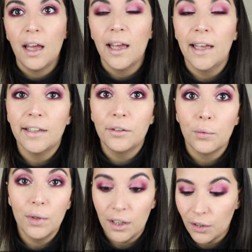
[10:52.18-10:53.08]
And
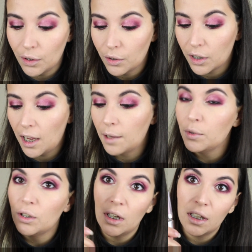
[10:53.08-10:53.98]
with this look, I'm
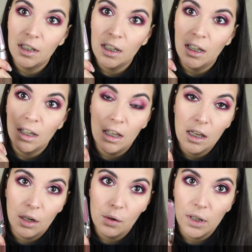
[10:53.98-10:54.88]
using the
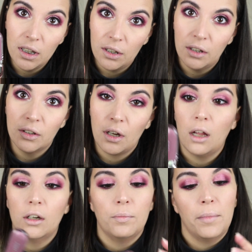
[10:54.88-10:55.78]
Kiko Instant
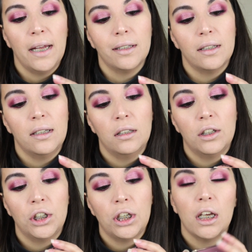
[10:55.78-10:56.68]
Color Matte in the
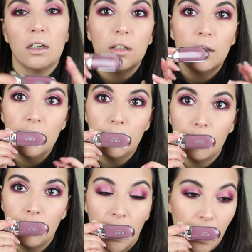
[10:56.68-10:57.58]
shade
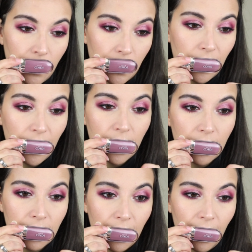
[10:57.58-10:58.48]
09
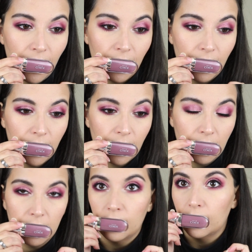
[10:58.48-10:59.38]
that I think
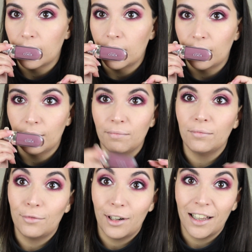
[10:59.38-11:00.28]
looks
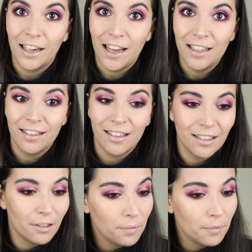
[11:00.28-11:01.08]
really nice.